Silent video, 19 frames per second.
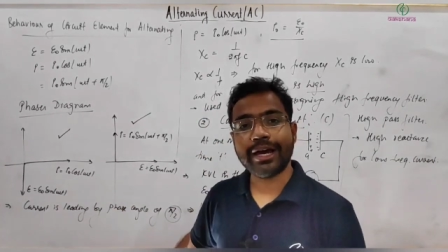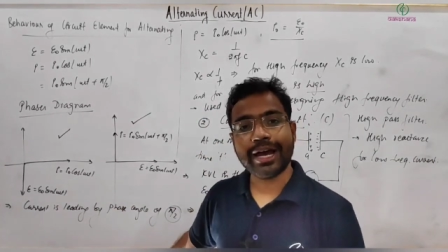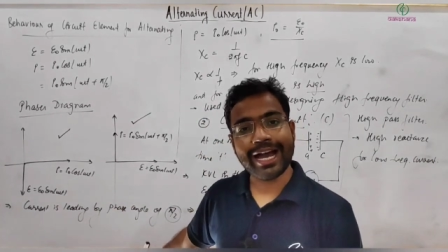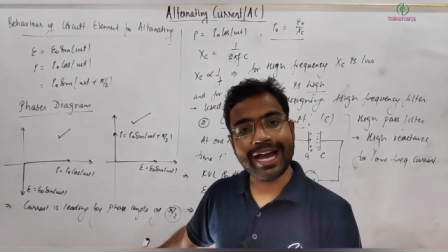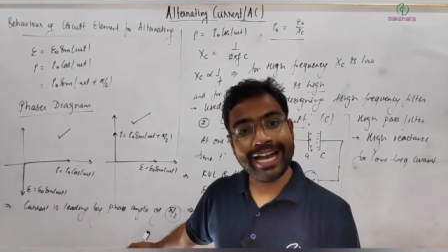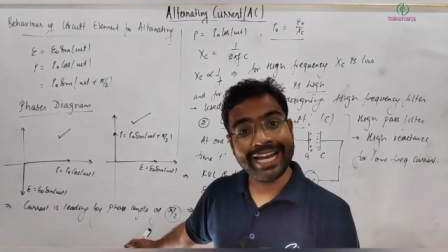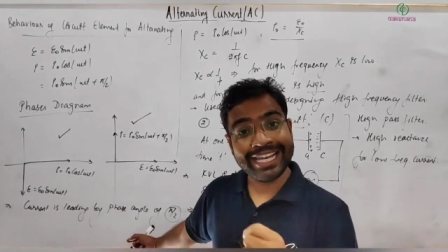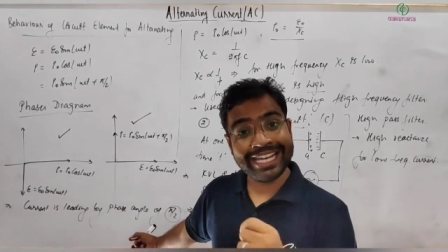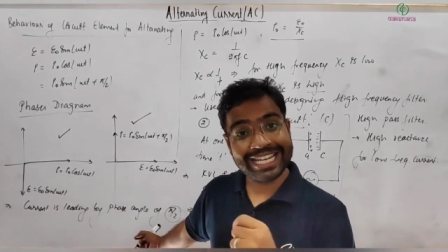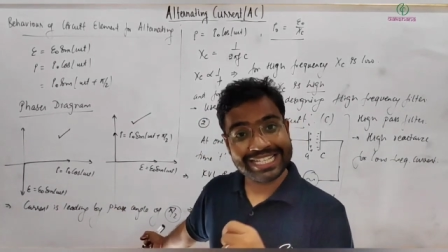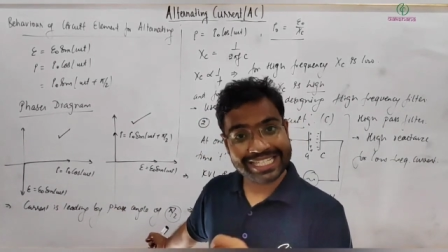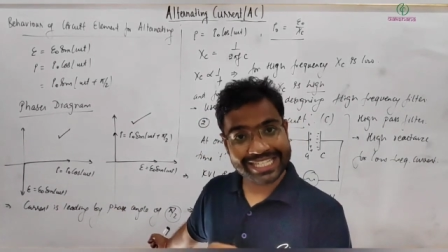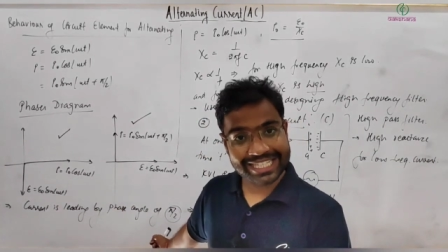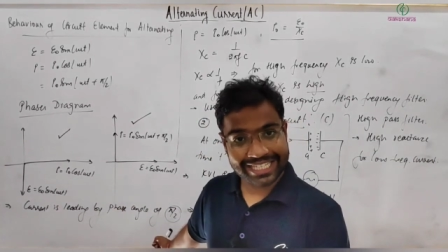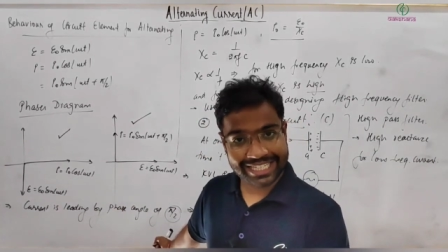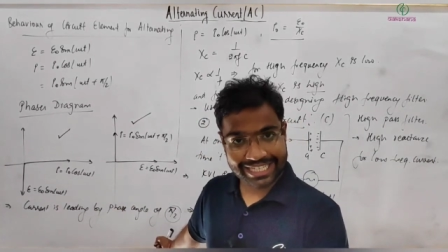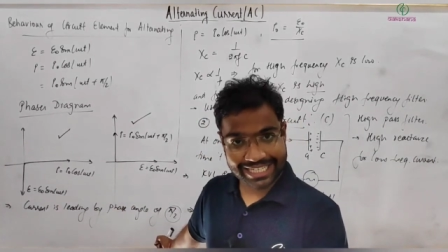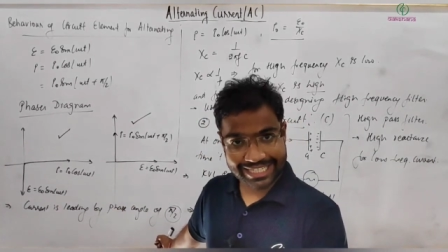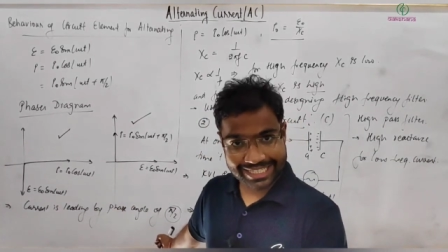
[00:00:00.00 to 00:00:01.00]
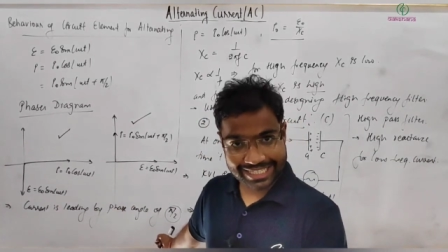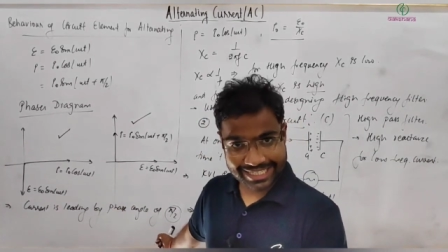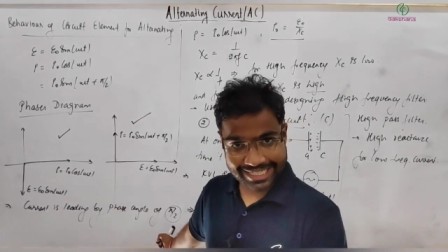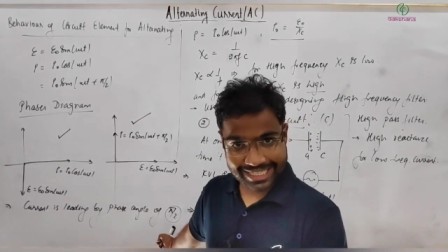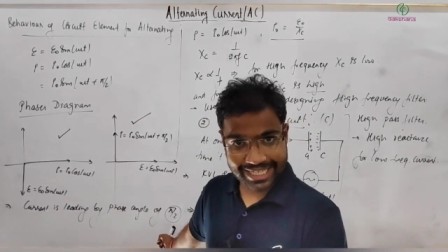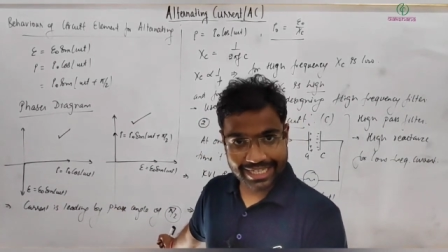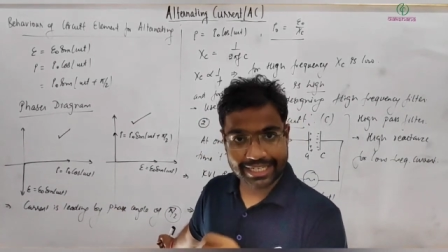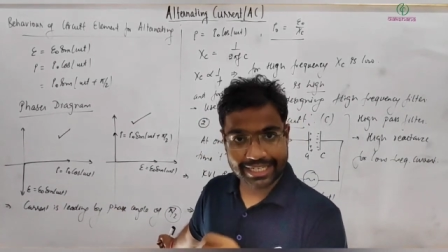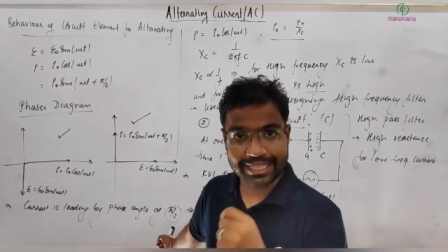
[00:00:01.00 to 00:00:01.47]
I can say it
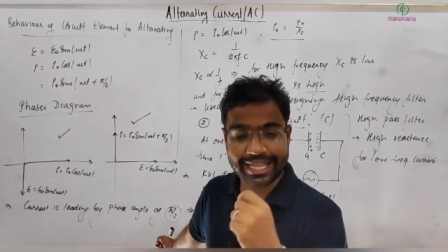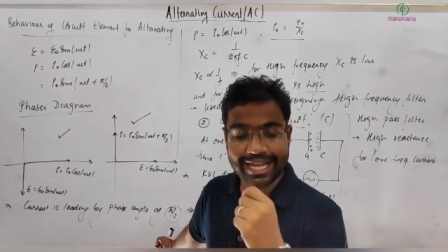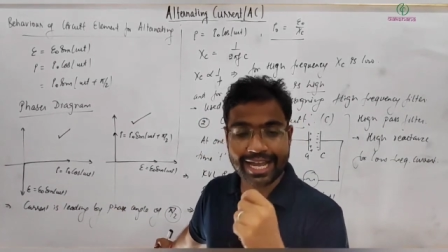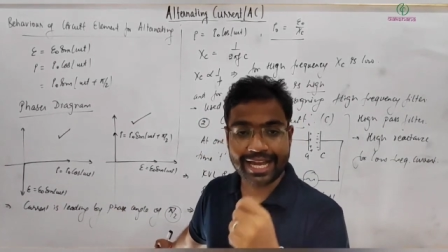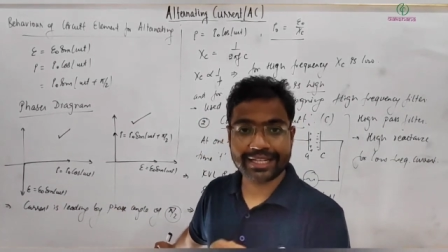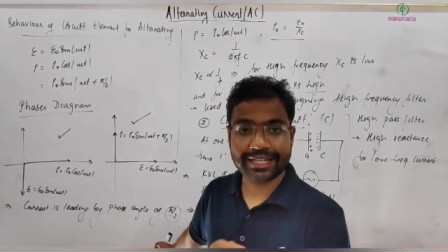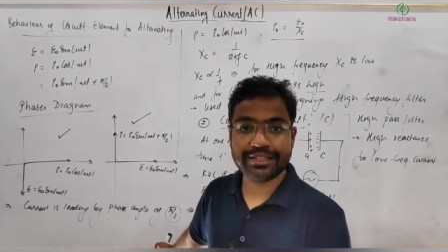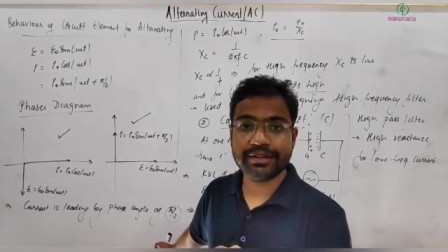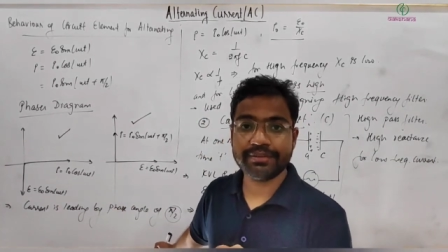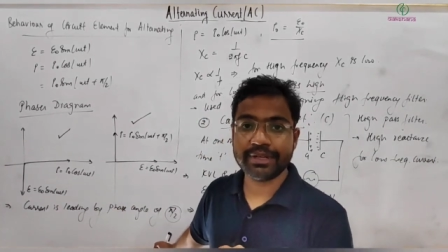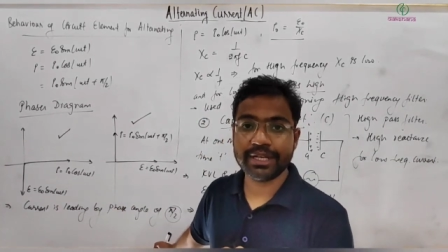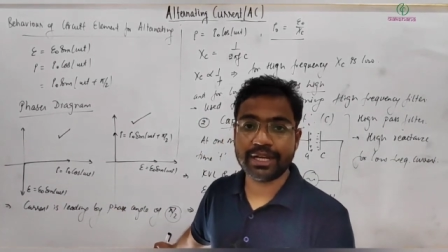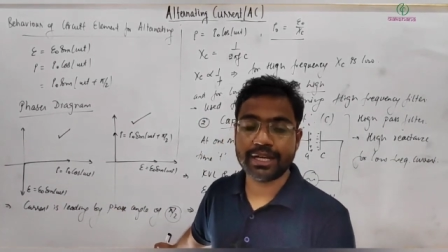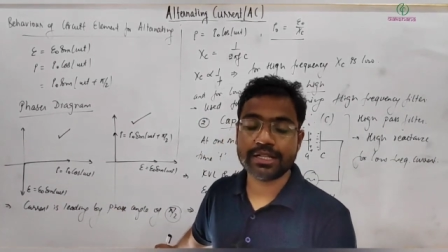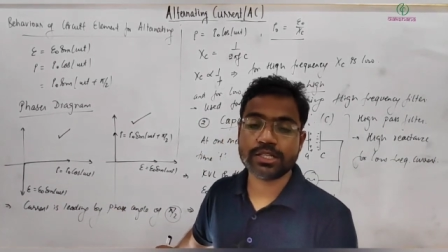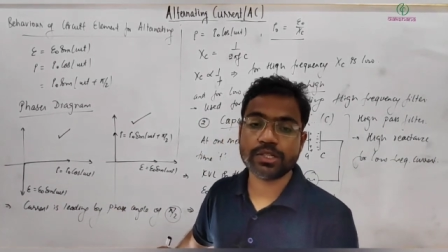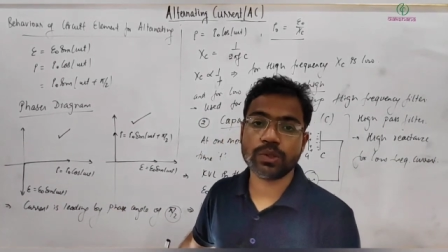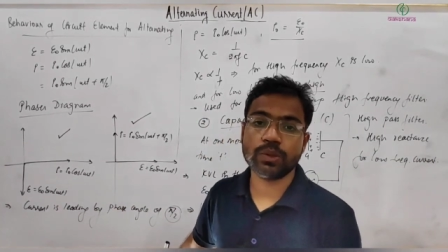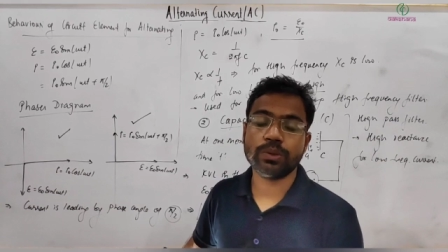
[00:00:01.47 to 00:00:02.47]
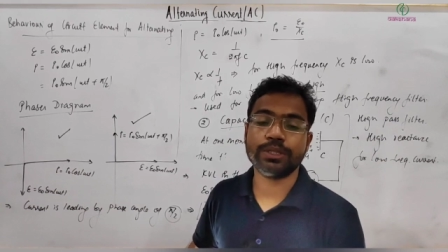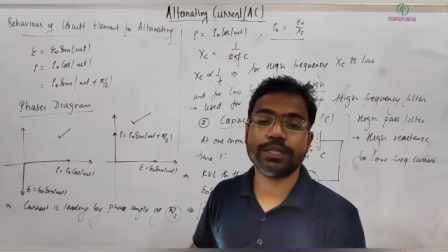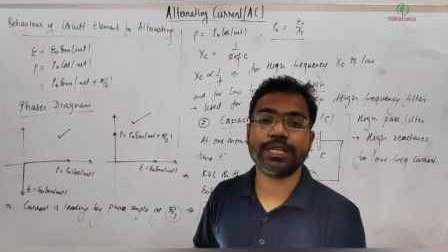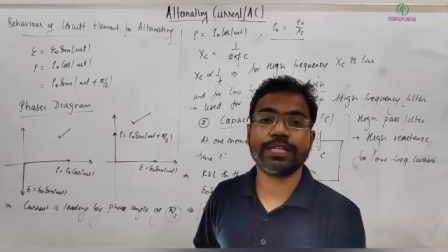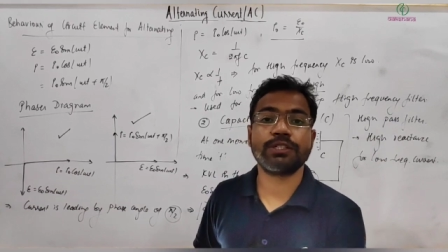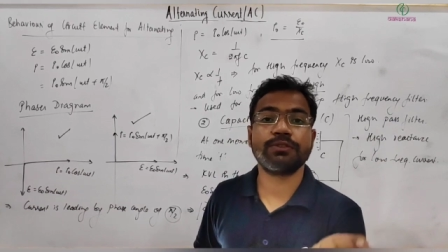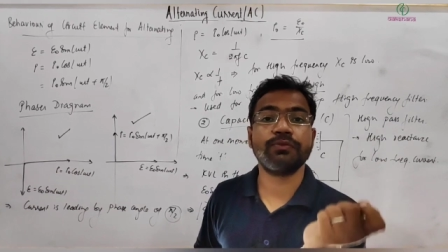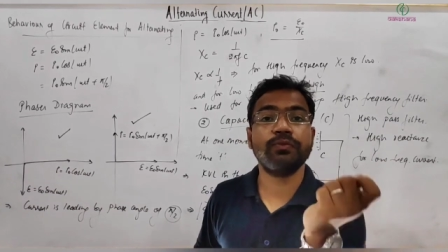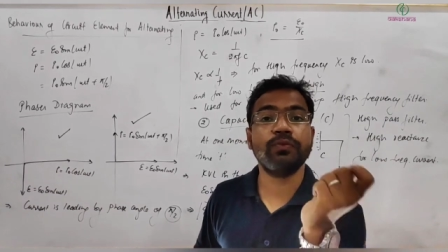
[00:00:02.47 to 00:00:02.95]
in the another way also,
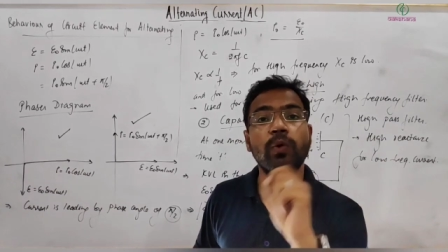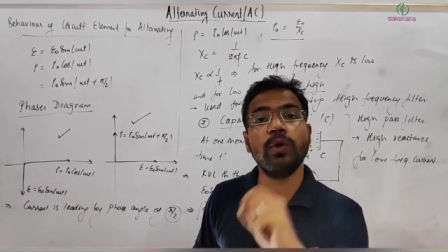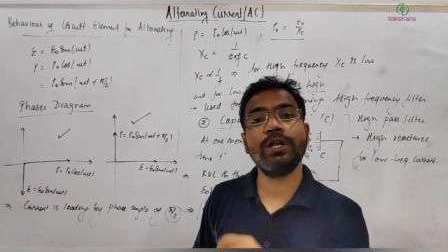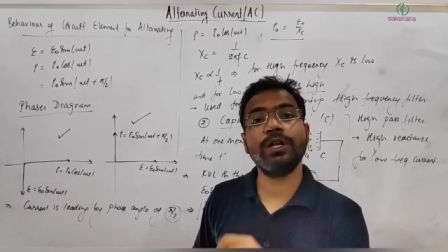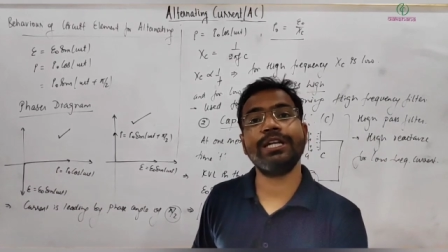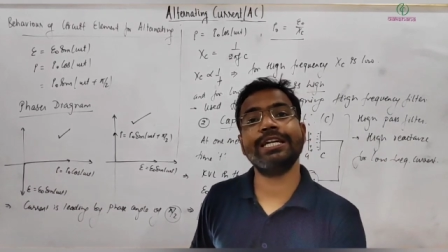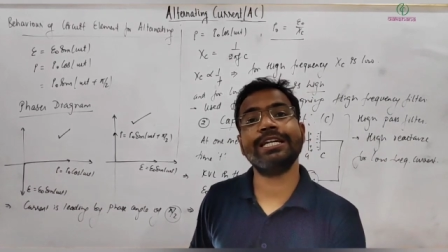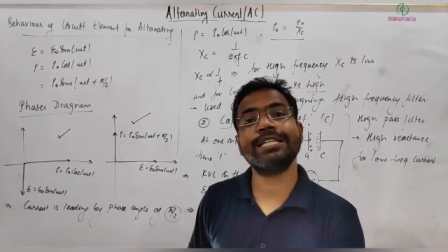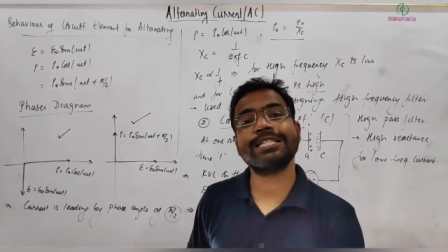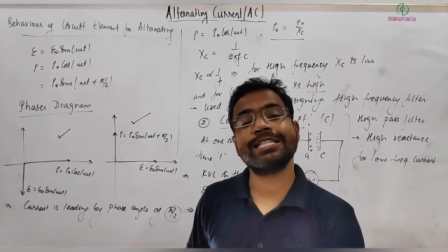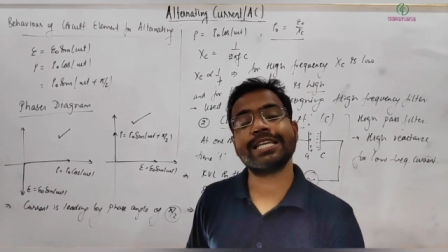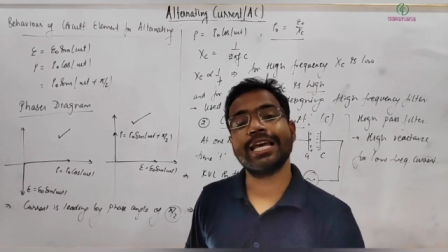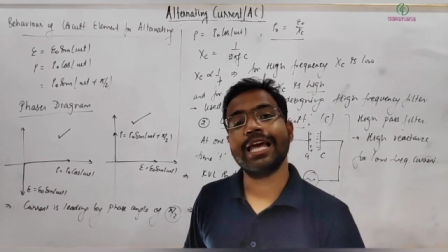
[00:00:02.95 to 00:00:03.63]
that voltage